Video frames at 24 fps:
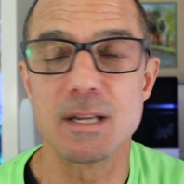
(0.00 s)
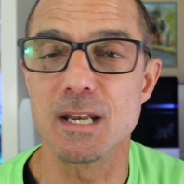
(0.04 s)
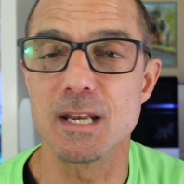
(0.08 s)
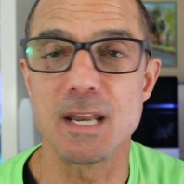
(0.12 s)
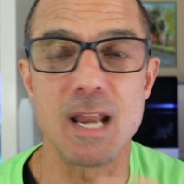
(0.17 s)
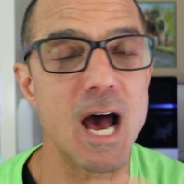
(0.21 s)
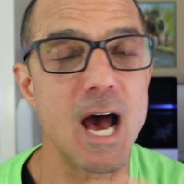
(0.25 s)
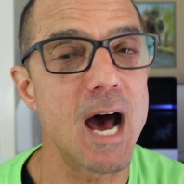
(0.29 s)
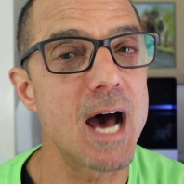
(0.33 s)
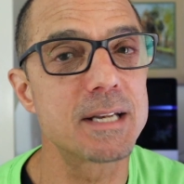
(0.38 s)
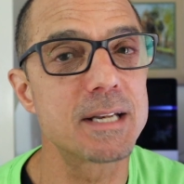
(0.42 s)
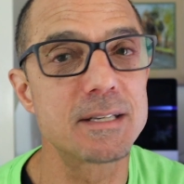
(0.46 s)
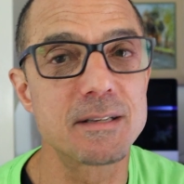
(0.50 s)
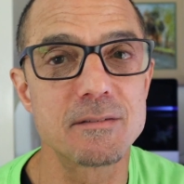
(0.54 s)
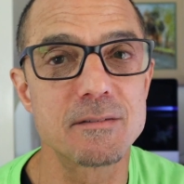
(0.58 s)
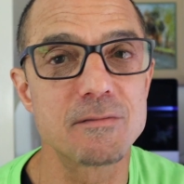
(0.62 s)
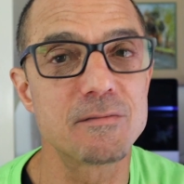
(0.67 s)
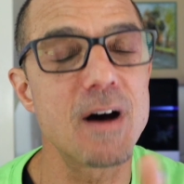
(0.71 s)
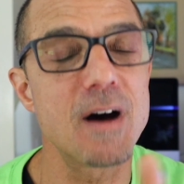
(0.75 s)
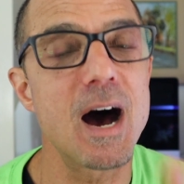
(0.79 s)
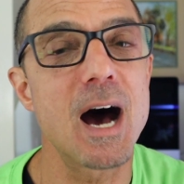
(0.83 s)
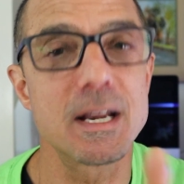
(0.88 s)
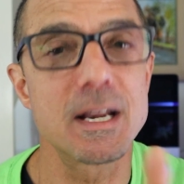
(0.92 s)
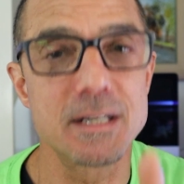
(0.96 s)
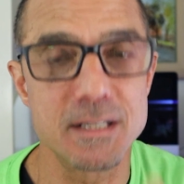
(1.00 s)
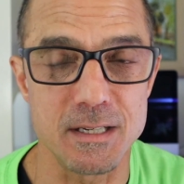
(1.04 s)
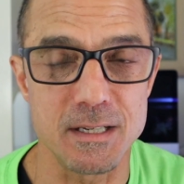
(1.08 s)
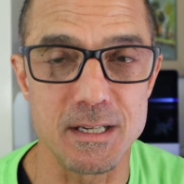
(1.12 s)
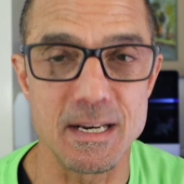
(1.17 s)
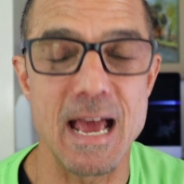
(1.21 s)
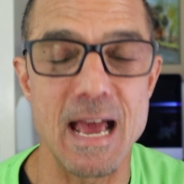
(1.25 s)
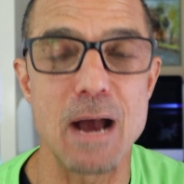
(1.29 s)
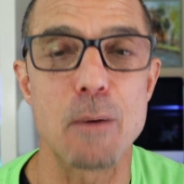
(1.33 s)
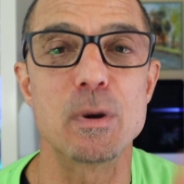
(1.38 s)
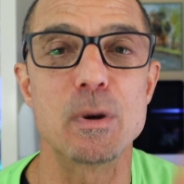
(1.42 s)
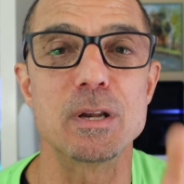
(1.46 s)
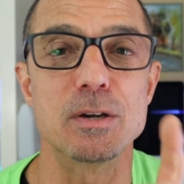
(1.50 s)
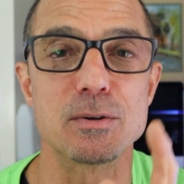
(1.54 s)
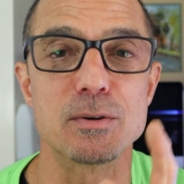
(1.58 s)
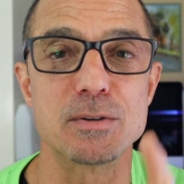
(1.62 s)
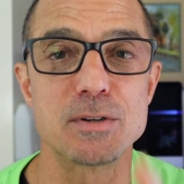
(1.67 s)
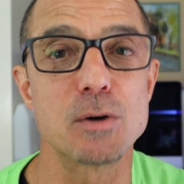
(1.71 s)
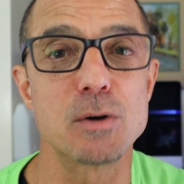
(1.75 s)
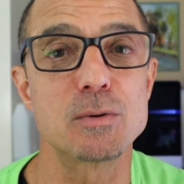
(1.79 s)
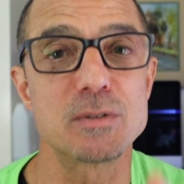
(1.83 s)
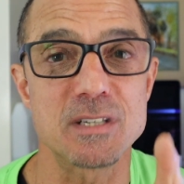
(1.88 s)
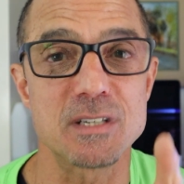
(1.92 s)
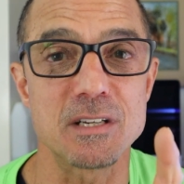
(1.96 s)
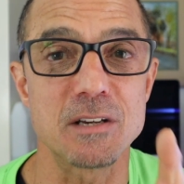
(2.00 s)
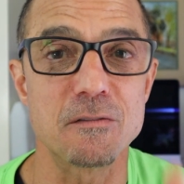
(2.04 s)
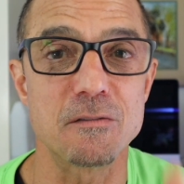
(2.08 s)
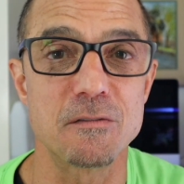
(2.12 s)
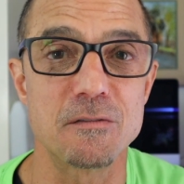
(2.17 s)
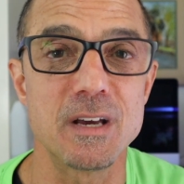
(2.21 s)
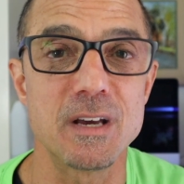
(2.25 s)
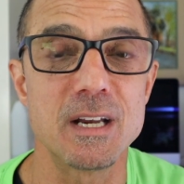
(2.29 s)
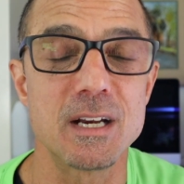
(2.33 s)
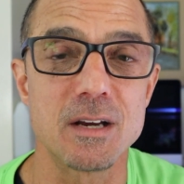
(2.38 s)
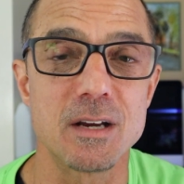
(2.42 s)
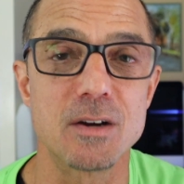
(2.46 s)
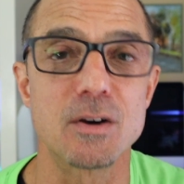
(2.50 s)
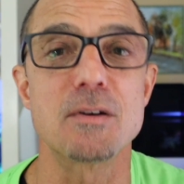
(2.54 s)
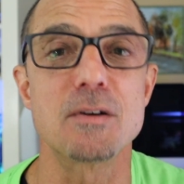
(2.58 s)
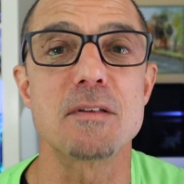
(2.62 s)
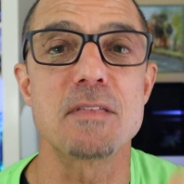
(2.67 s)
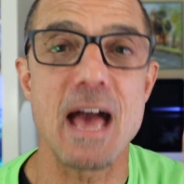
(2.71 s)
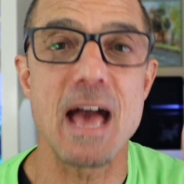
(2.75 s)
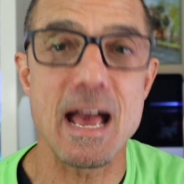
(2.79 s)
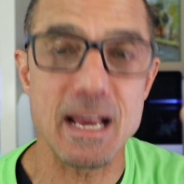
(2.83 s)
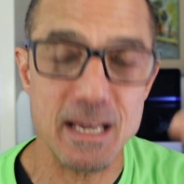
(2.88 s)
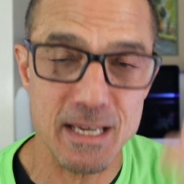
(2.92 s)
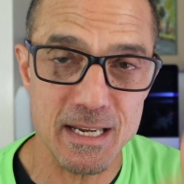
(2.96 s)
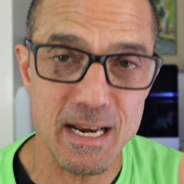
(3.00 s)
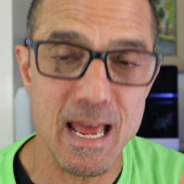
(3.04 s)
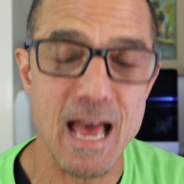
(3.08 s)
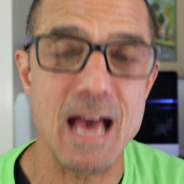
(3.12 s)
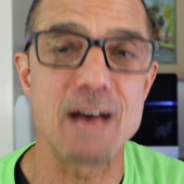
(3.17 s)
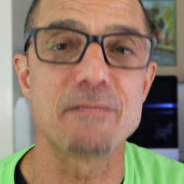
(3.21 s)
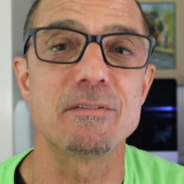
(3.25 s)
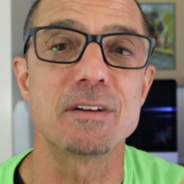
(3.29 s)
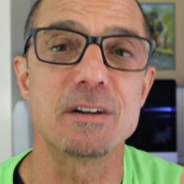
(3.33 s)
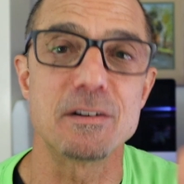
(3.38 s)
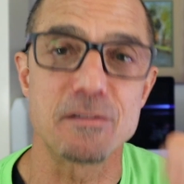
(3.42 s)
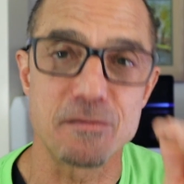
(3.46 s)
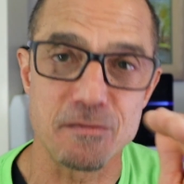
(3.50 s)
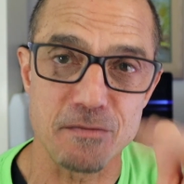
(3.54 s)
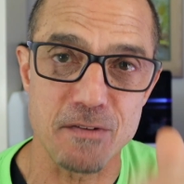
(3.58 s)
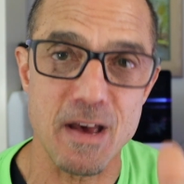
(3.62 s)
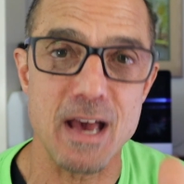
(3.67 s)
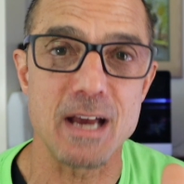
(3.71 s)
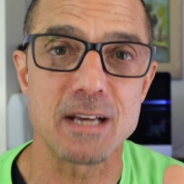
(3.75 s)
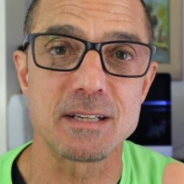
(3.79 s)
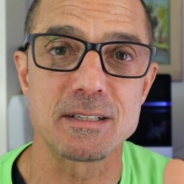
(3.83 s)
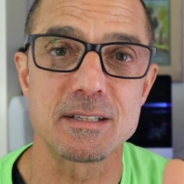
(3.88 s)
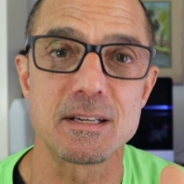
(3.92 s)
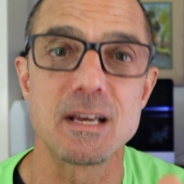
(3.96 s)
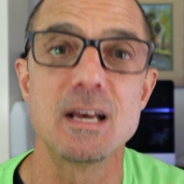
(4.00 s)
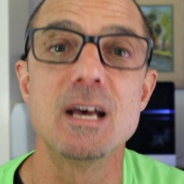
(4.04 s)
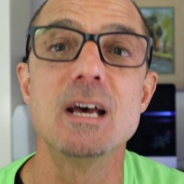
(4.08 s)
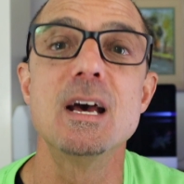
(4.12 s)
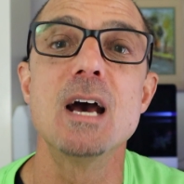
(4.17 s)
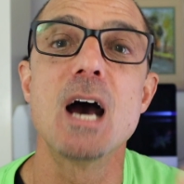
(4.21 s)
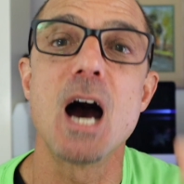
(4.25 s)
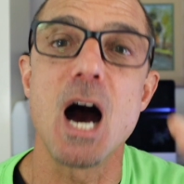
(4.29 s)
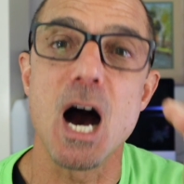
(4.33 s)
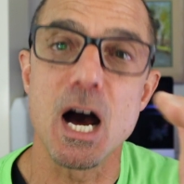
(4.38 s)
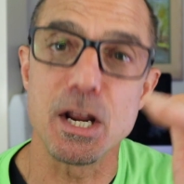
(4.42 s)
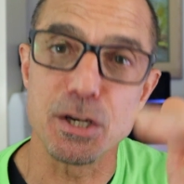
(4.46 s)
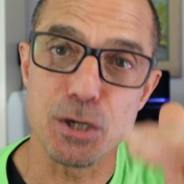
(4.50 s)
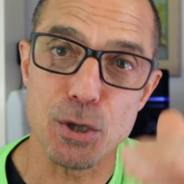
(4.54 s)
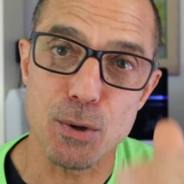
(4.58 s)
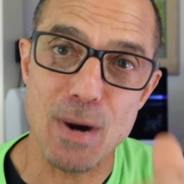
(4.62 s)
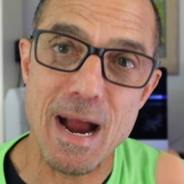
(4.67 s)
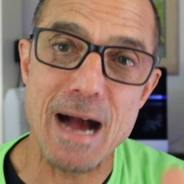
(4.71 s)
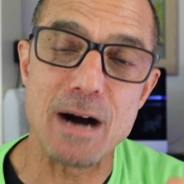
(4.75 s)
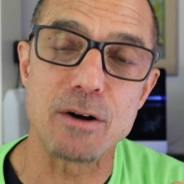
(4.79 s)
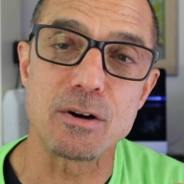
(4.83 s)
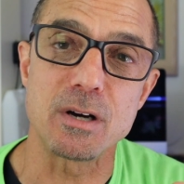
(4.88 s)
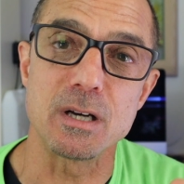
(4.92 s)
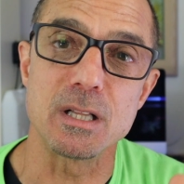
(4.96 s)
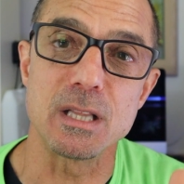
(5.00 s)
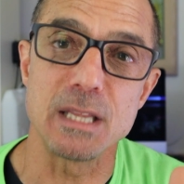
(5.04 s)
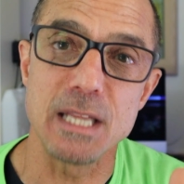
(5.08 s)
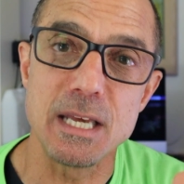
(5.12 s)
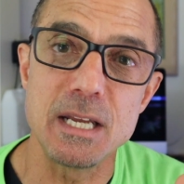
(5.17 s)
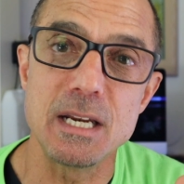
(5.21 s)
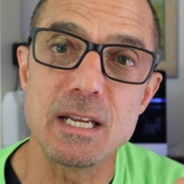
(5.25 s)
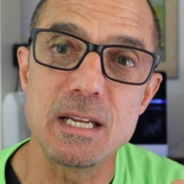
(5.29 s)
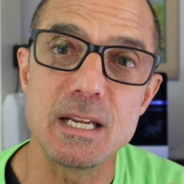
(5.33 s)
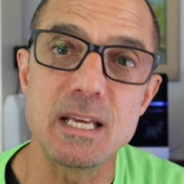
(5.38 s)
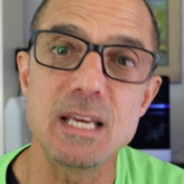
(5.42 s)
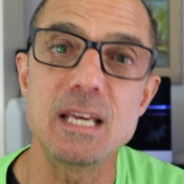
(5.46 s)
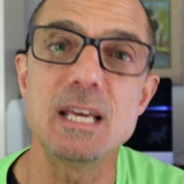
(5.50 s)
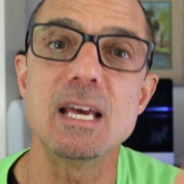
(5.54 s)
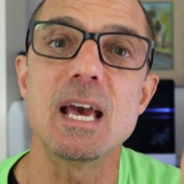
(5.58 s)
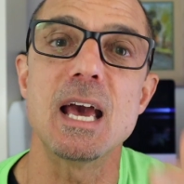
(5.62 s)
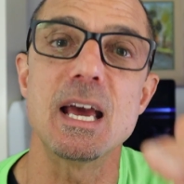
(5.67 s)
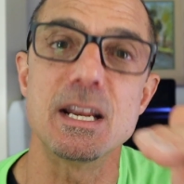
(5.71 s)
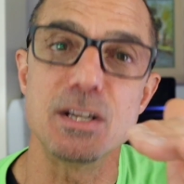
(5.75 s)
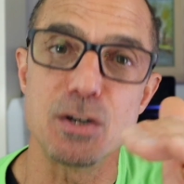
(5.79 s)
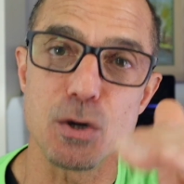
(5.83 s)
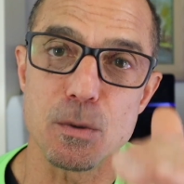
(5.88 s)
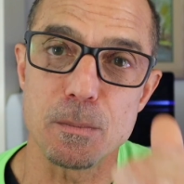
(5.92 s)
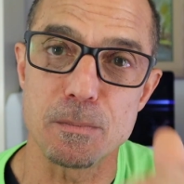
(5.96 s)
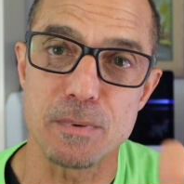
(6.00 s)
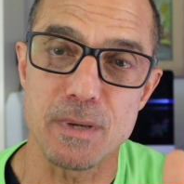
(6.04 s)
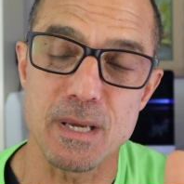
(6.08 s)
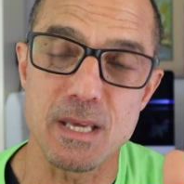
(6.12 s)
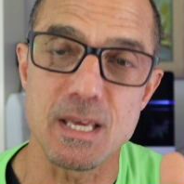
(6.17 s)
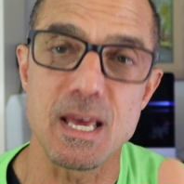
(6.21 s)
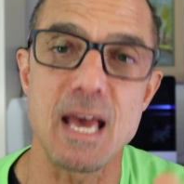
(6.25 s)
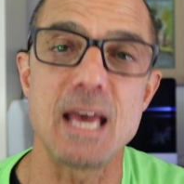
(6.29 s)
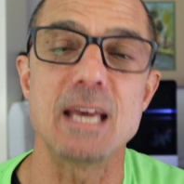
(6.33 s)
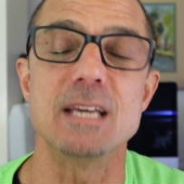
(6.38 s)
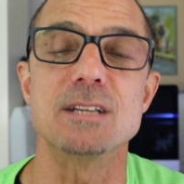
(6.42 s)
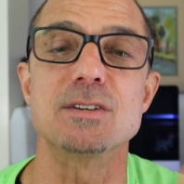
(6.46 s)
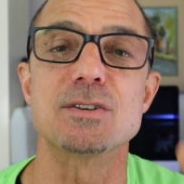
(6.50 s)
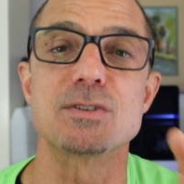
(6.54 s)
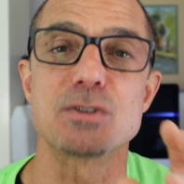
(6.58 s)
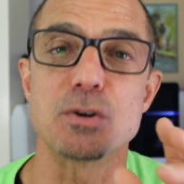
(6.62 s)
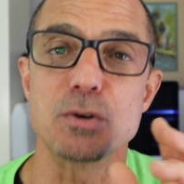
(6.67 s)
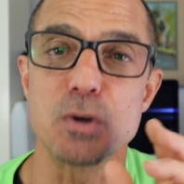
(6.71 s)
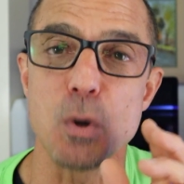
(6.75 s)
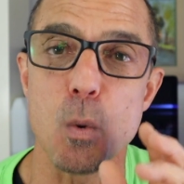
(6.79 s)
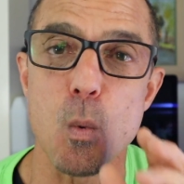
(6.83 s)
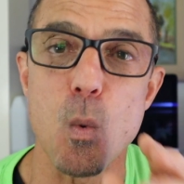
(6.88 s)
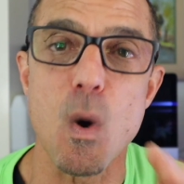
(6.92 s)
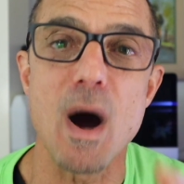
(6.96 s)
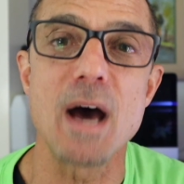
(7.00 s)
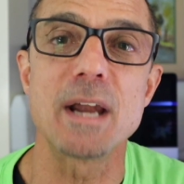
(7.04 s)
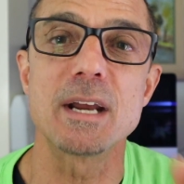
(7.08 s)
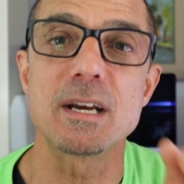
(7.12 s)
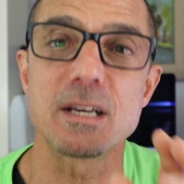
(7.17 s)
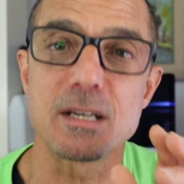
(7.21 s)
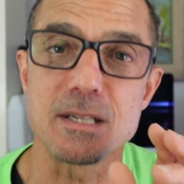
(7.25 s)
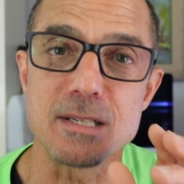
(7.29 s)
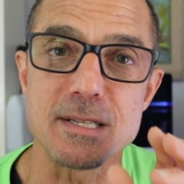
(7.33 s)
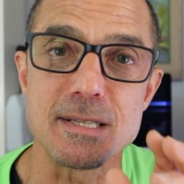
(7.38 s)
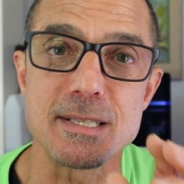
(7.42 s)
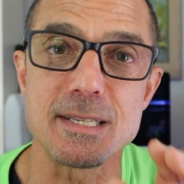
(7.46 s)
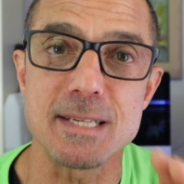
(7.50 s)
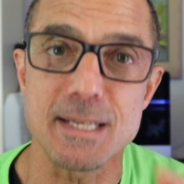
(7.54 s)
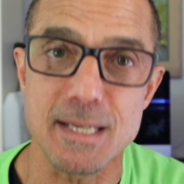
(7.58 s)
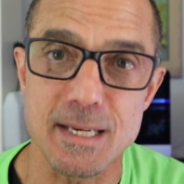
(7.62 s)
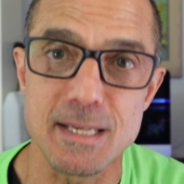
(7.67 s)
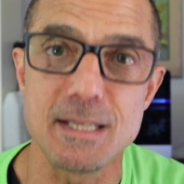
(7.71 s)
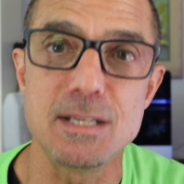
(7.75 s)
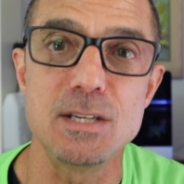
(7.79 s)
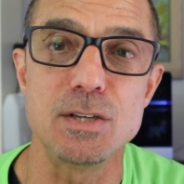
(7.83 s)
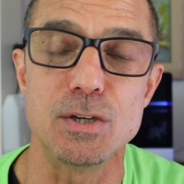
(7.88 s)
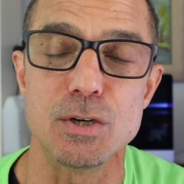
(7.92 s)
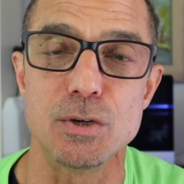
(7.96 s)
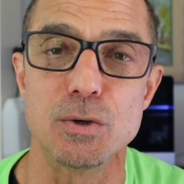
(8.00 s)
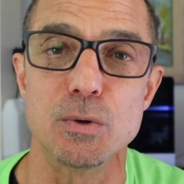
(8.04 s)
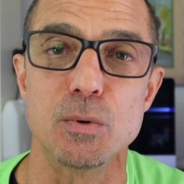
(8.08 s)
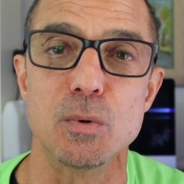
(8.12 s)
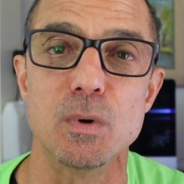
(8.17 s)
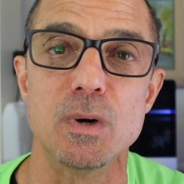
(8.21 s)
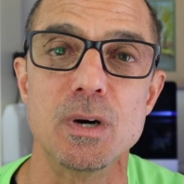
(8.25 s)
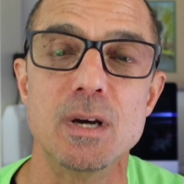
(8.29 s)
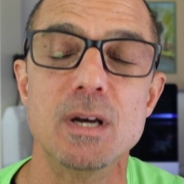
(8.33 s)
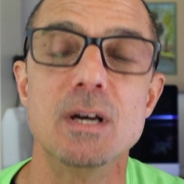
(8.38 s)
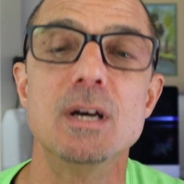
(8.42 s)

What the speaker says: not vodka now, when you're dosing vinegar, that can have an effect on your alkalinity and your pH. So you'll want to continue